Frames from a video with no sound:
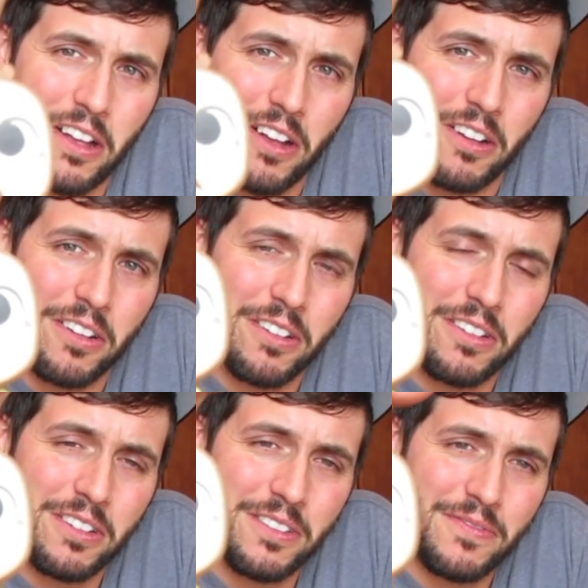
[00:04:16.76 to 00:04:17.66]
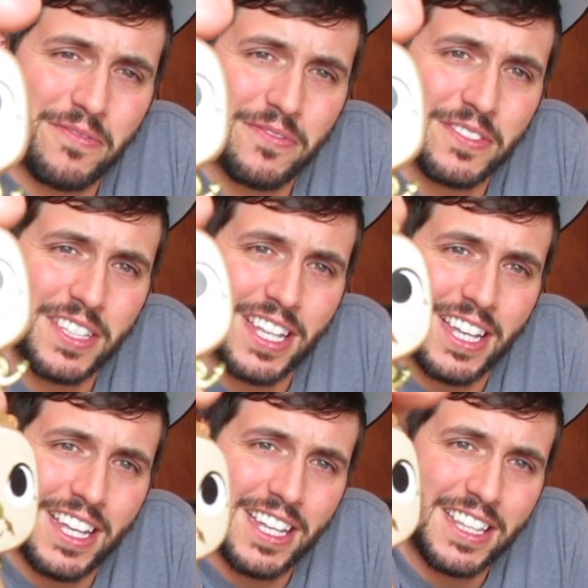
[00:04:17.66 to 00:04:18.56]
Oh,
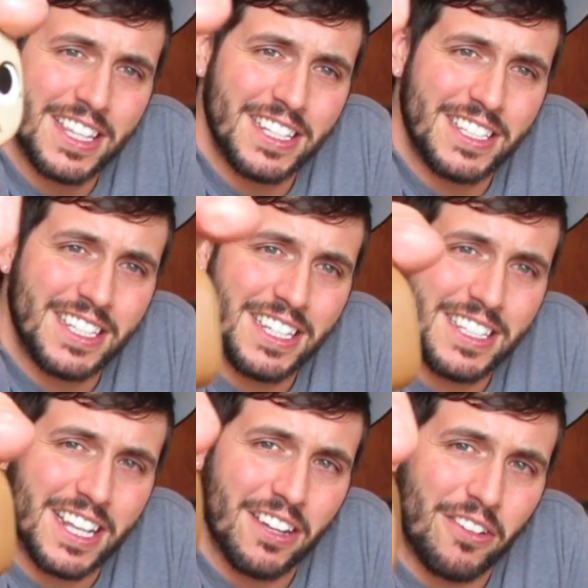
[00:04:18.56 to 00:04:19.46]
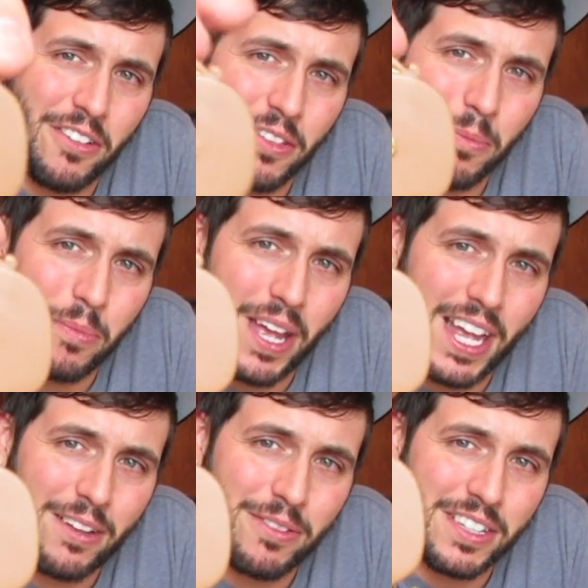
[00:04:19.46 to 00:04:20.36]
the detail on the
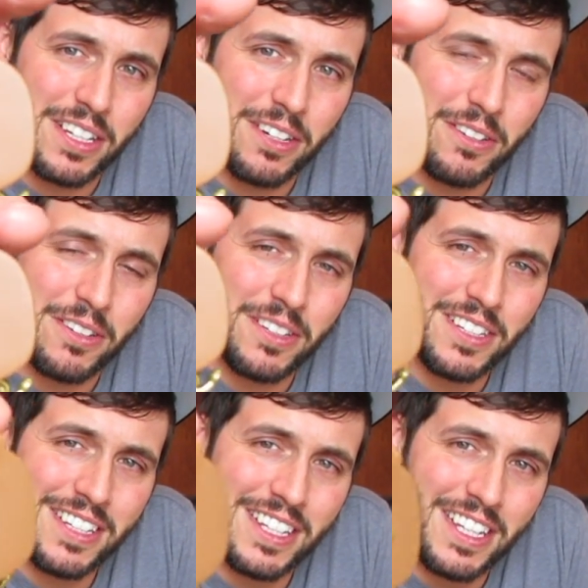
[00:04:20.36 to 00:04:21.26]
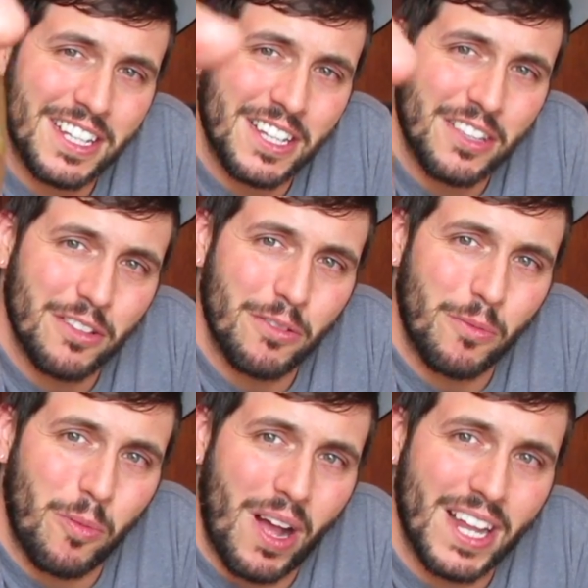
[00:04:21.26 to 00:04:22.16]
back with the little,
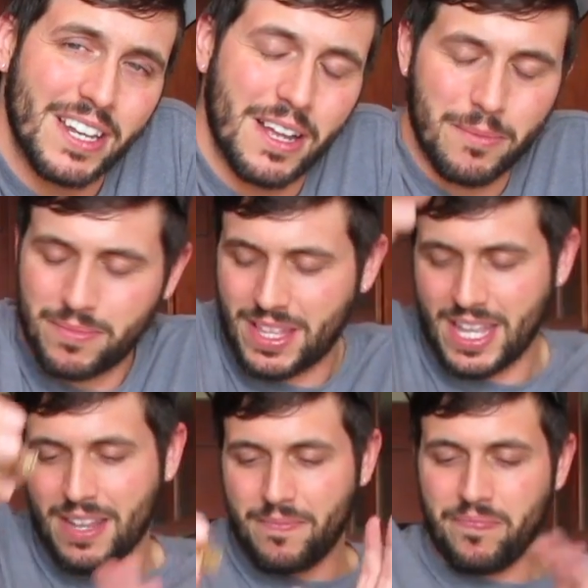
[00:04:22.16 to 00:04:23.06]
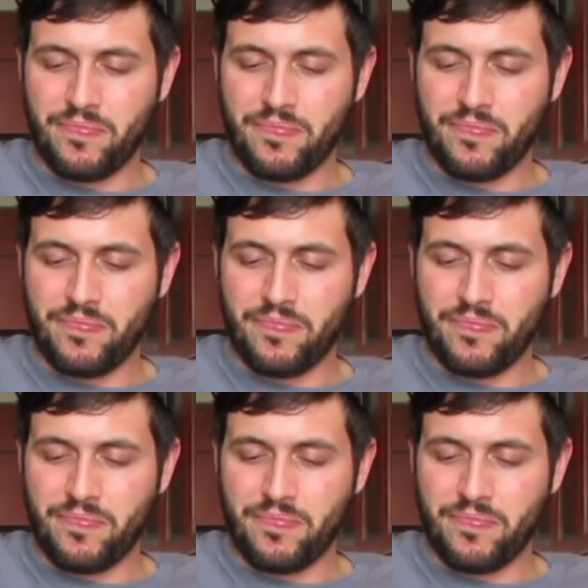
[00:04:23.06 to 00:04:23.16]
little wind-up thing.